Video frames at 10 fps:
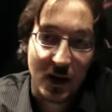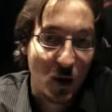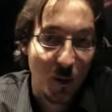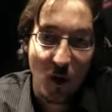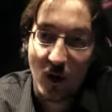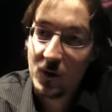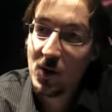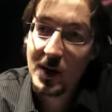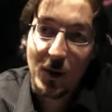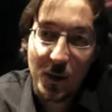set-top box,
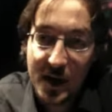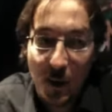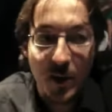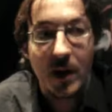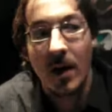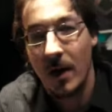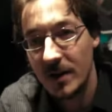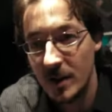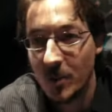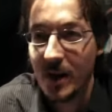portable media player,
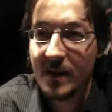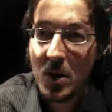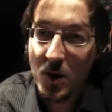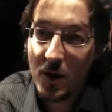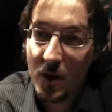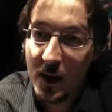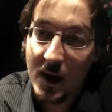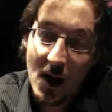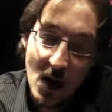it's in a PlayStation 3.